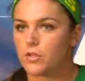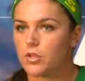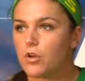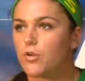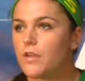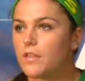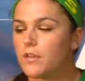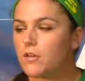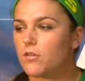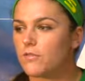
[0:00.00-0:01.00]
No, I
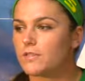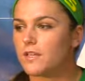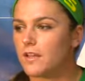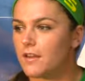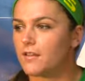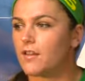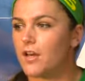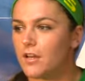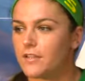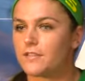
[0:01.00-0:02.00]
think Hove has had a
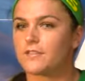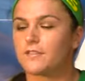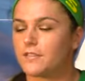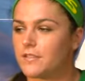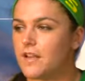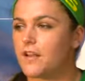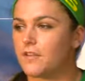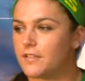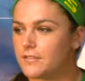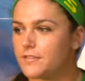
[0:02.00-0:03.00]
lot of consistent
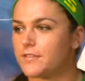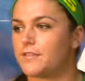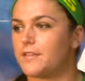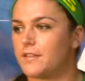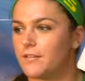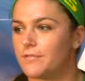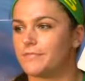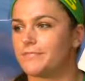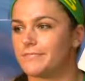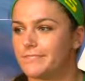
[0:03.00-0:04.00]
outings
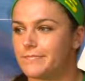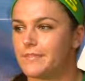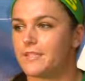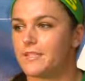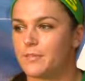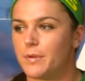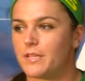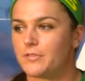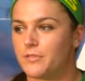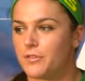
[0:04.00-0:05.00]
in the
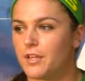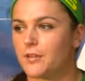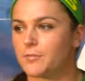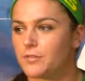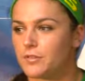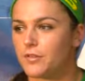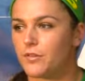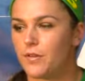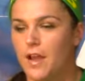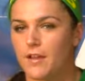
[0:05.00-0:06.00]
past few games,
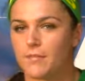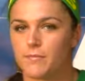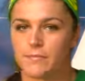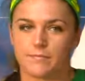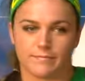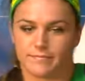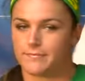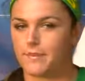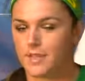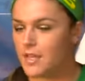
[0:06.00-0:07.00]
so I'm
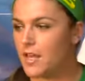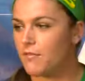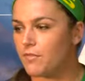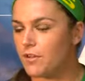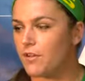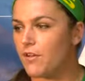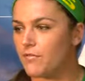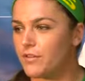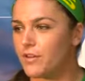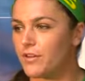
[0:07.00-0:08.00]
very
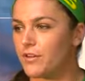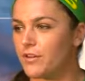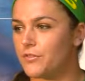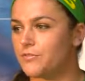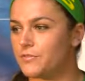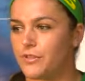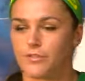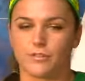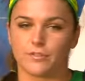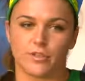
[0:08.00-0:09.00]
confident in her, whether
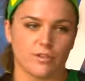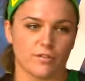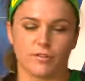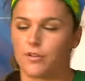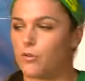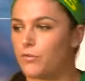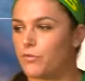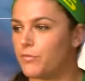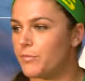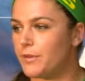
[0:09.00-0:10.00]
it's Sheridan or Hove,
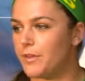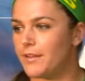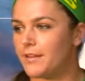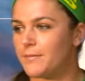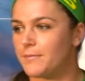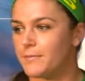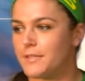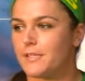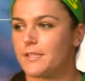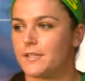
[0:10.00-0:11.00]
but
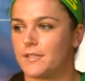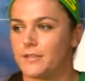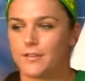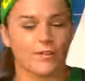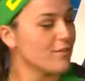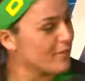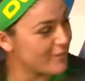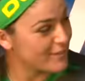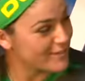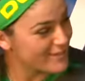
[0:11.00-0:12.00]
no, you
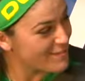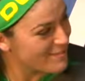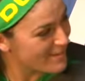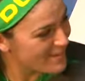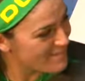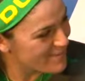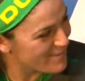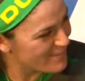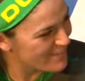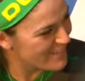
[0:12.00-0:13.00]
really stepped it up,
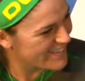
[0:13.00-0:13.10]
Hove.